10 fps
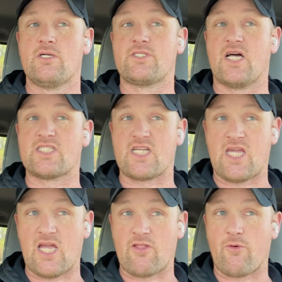does the
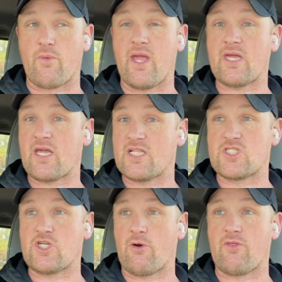King of the Ring
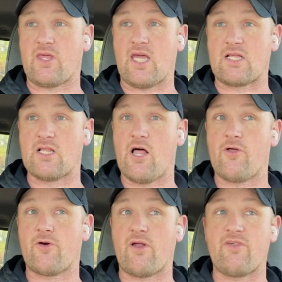against Jerry the King
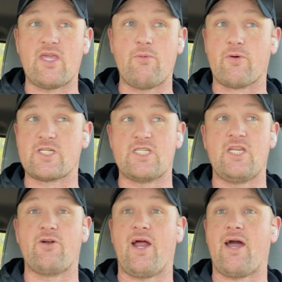Lawler. I think he works it
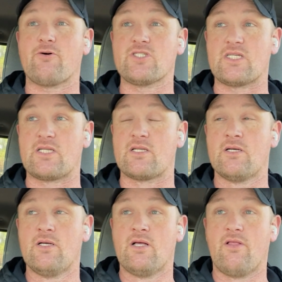In Your House, and
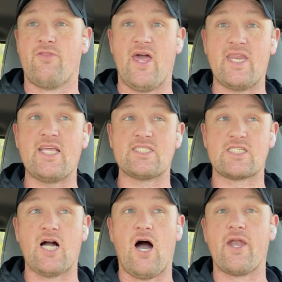then
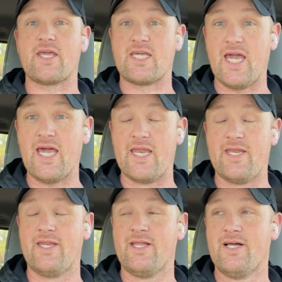he's gone
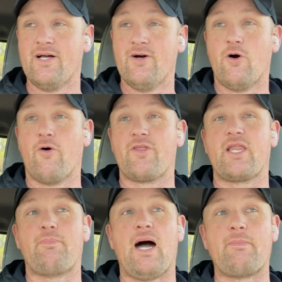again, only
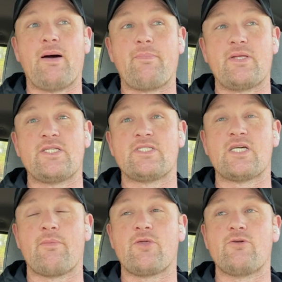to pop up in
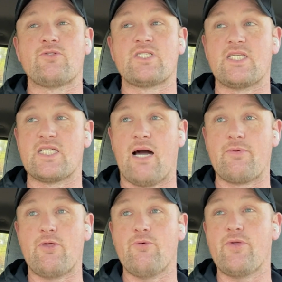
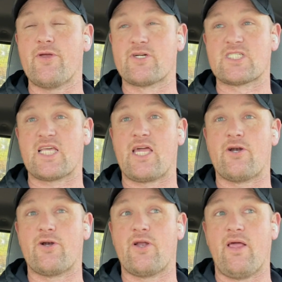WCW years
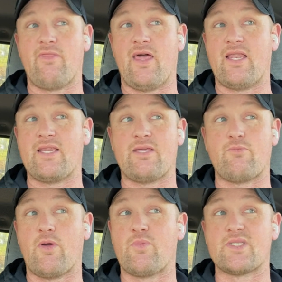later, and then
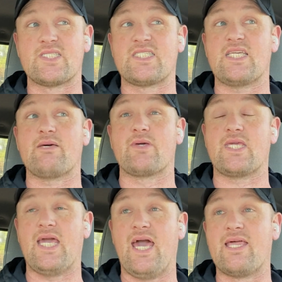we wouldn't see him
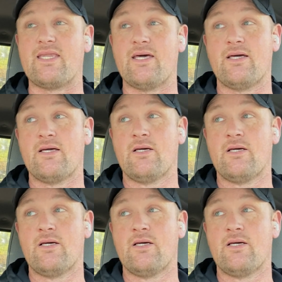again